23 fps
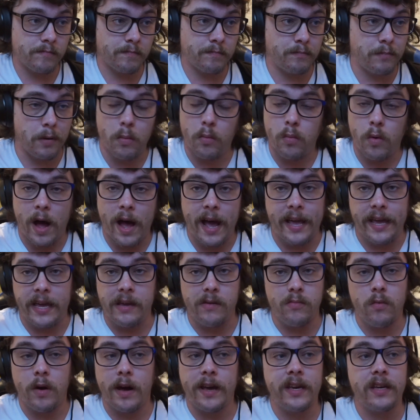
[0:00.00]
But why?
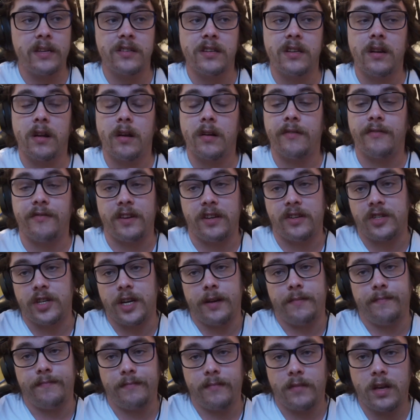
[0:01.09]
Why is it not a feature?
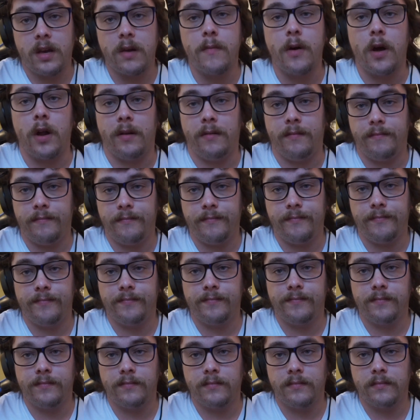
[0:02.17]
Come on.
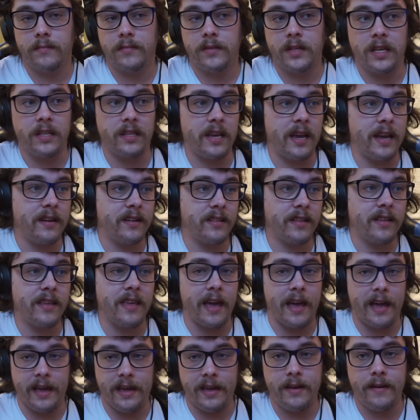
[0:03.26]
At the end of the
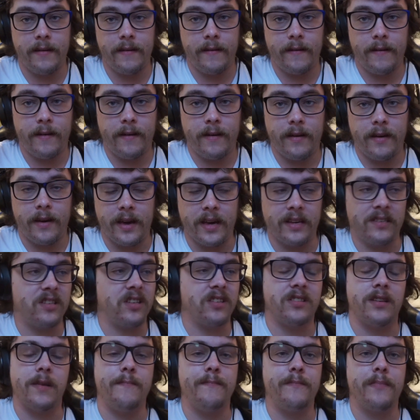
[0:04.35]
day, it's a
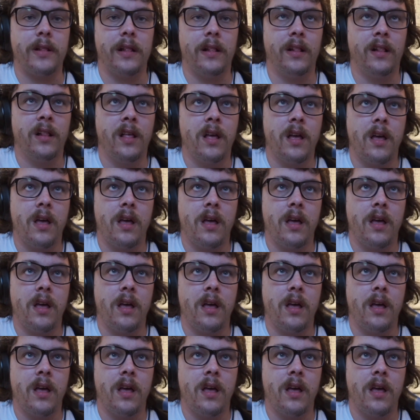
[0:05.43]
simple